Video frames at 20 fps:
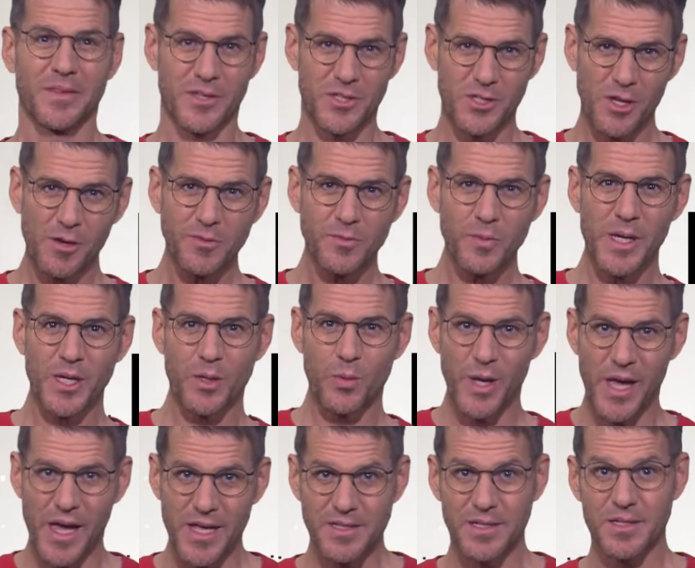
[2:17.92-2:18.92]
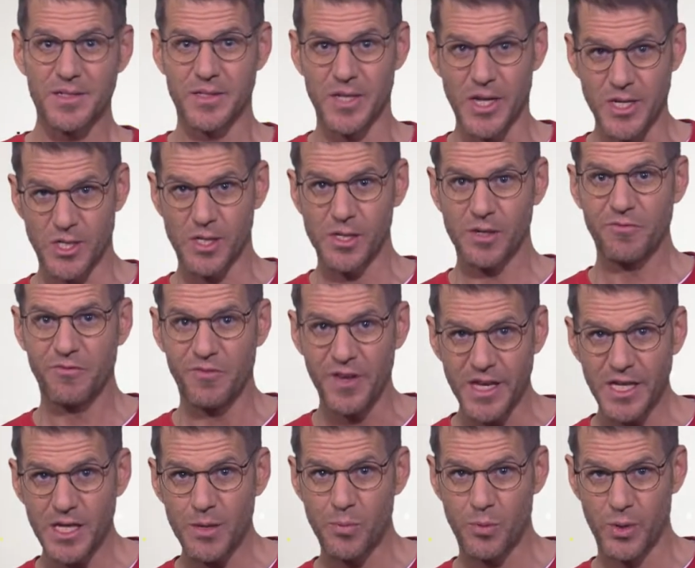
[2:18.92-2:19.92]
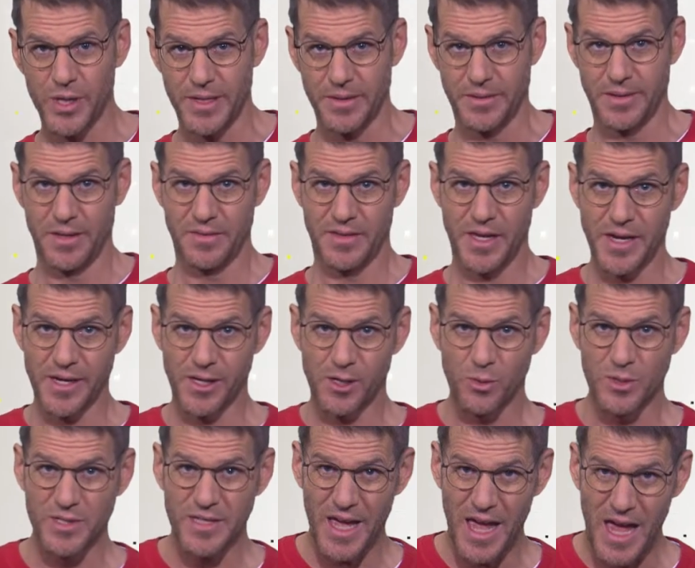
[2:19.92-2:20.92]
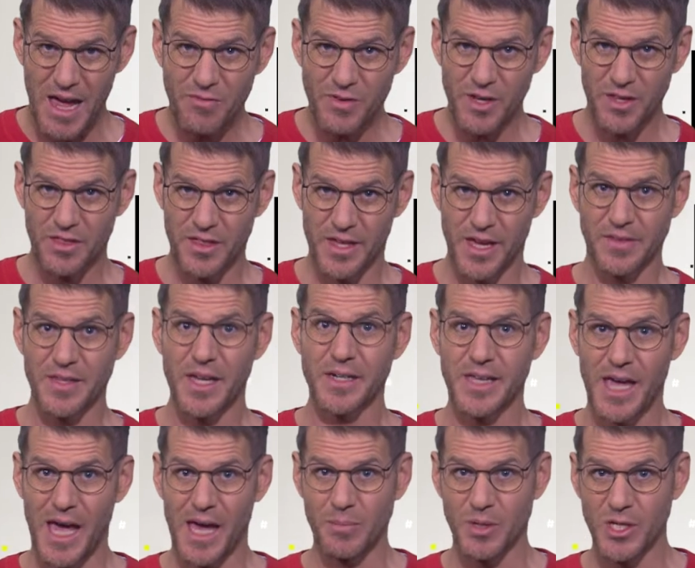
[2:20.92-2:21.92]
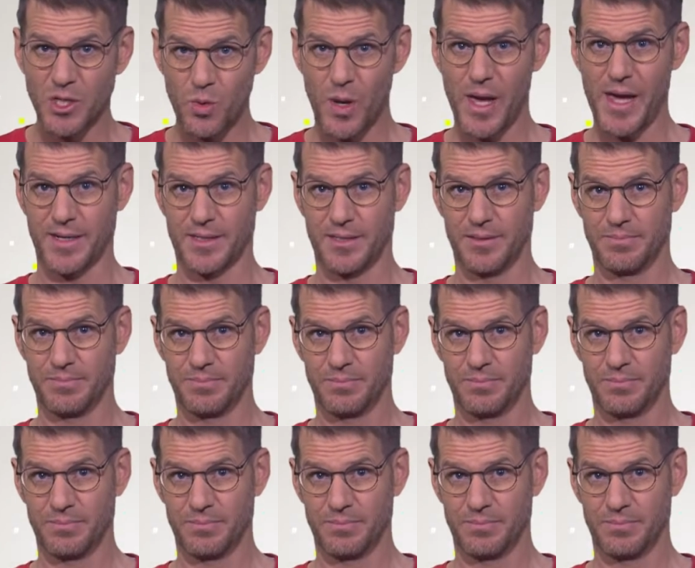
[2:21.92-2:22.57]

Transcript: The software creates a digital fingerprint that includes everything that can be tracked.